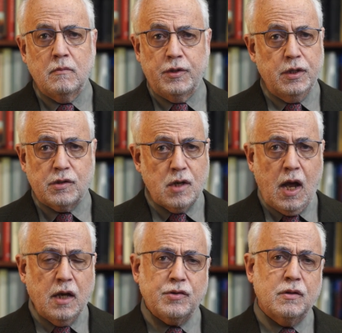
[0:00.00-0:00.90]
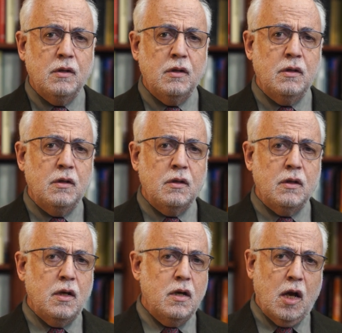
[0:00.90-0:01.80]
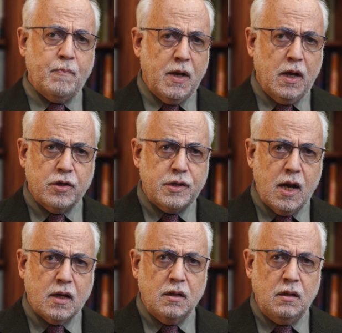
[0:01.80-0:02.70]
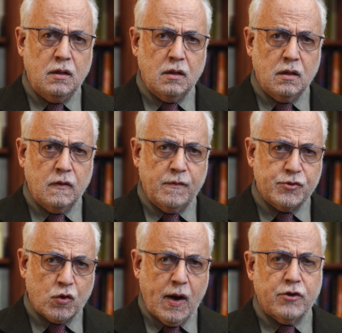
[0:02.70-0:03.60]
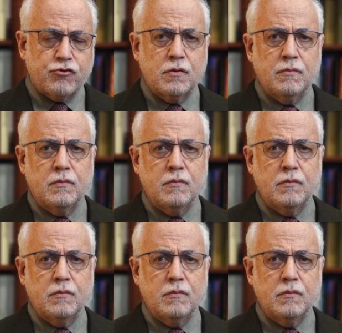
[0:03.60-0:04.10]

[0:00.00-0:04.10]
But this task need not be undertaken from scratch.